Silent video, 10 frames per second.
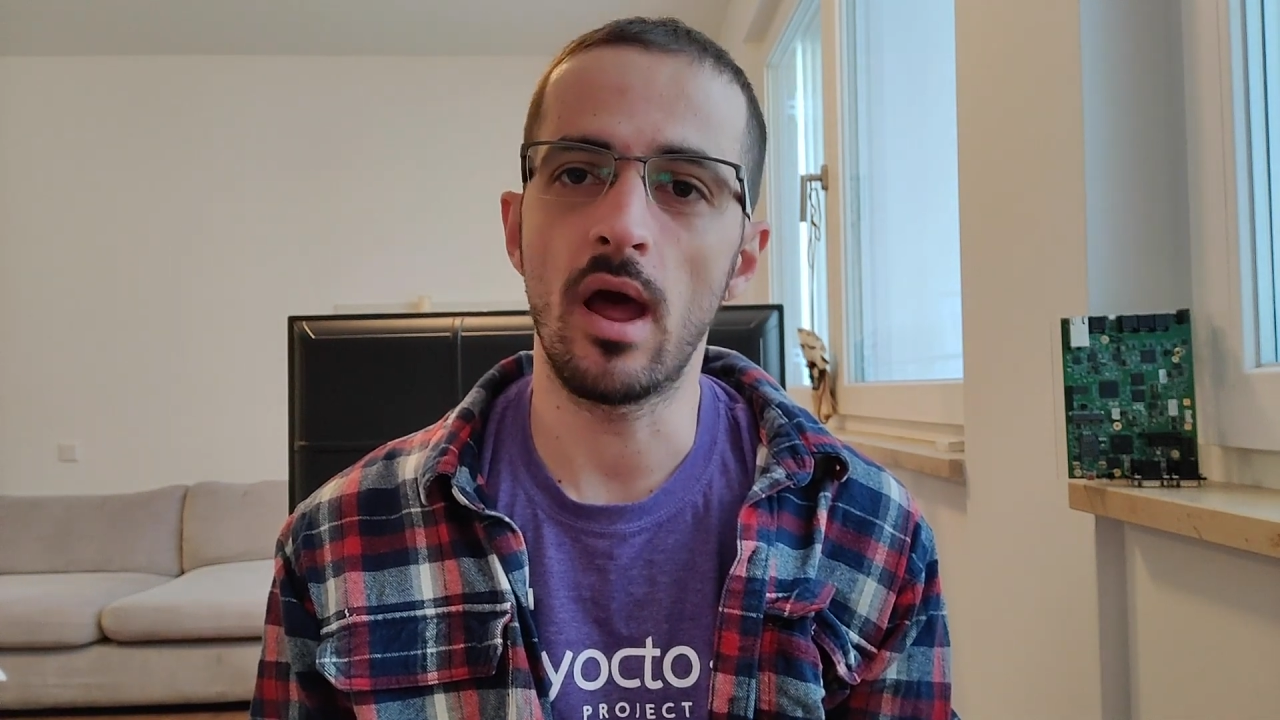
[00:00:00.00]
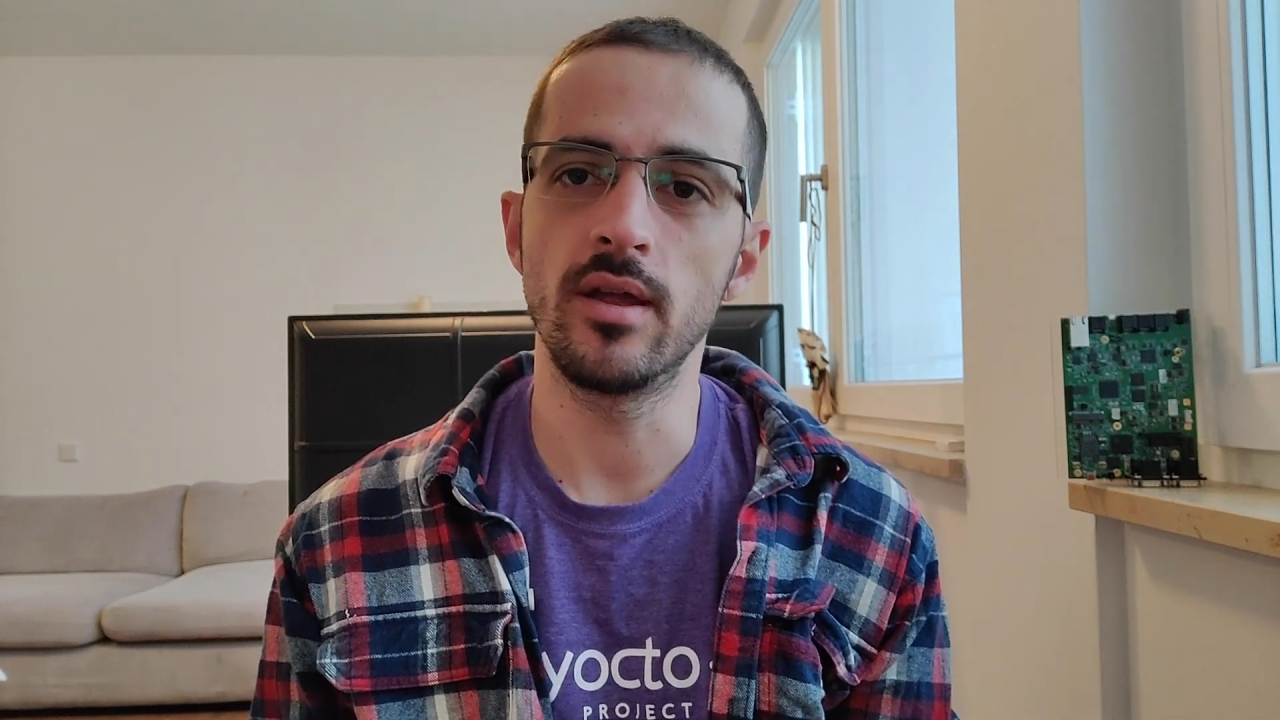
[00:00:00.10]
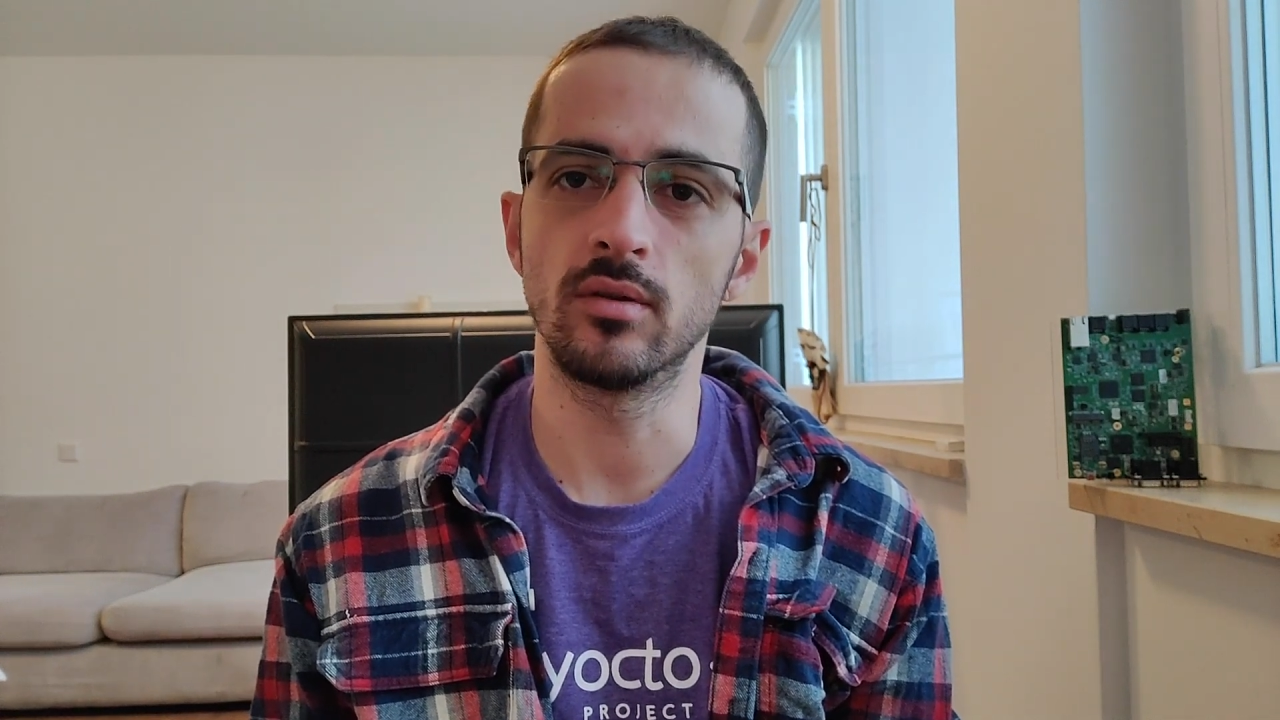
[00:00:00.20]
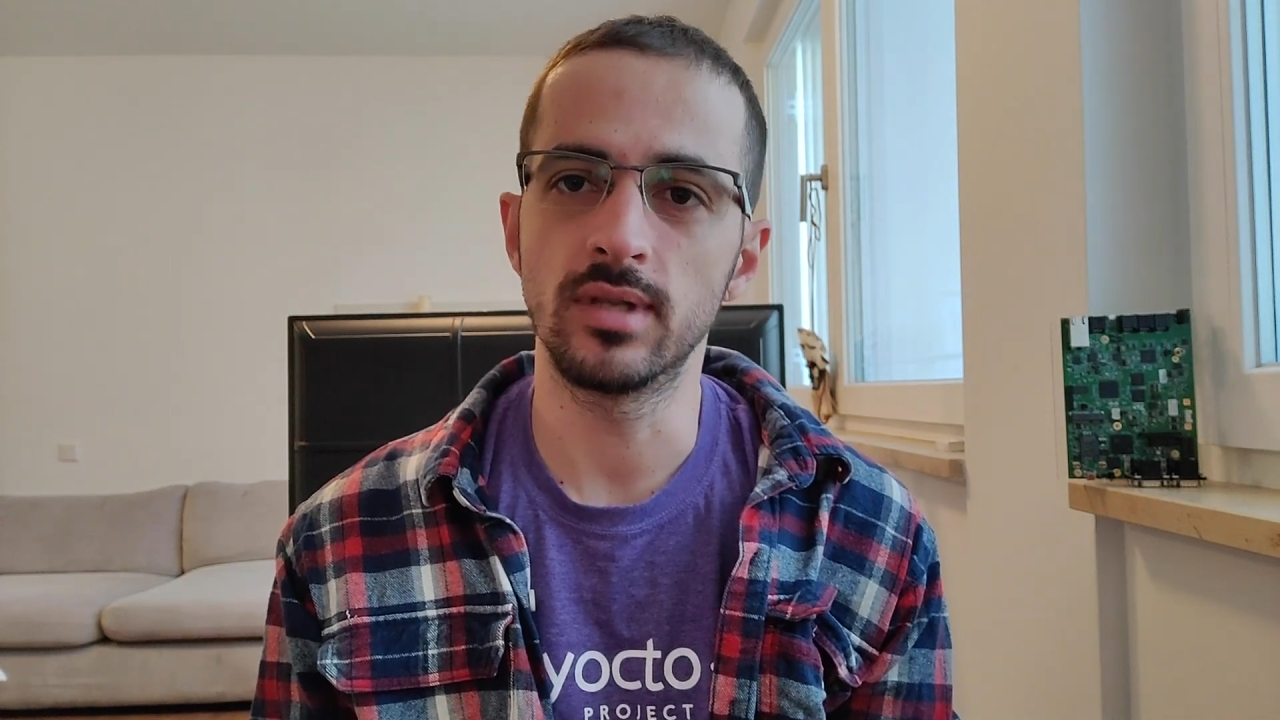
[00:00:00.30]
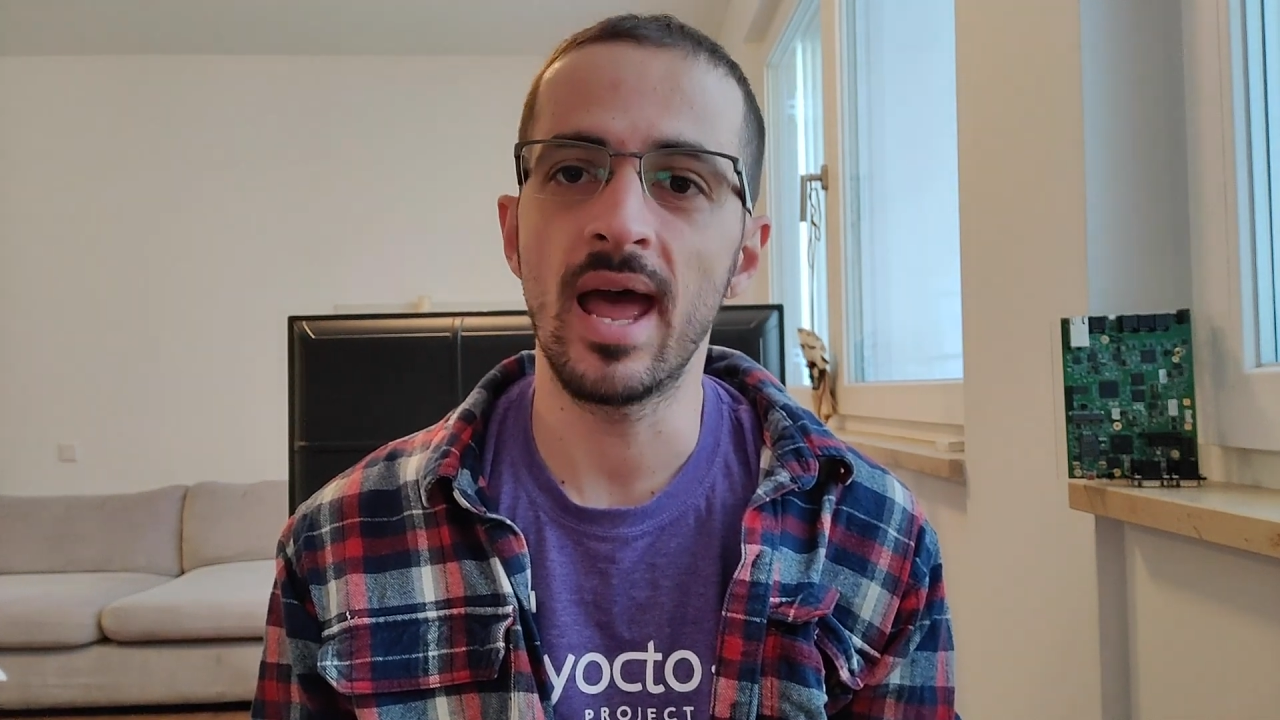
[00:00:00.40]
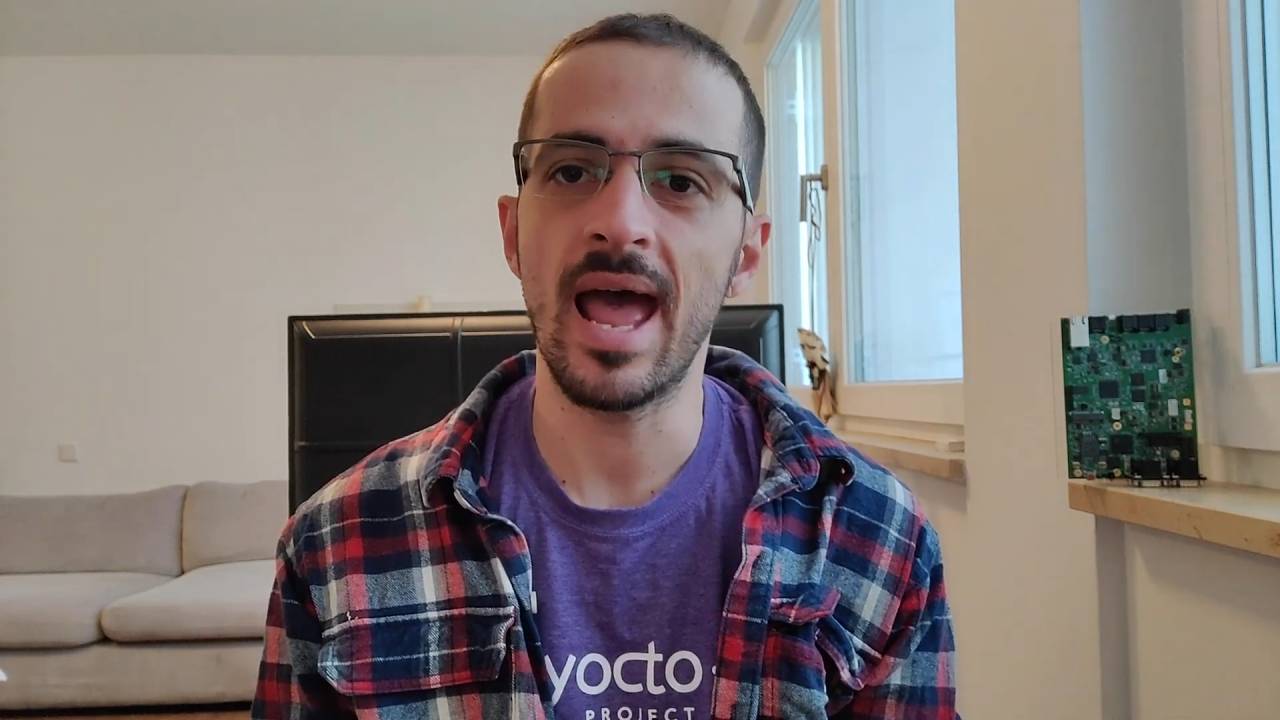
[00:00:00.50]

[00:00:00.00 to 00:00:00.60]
IOTA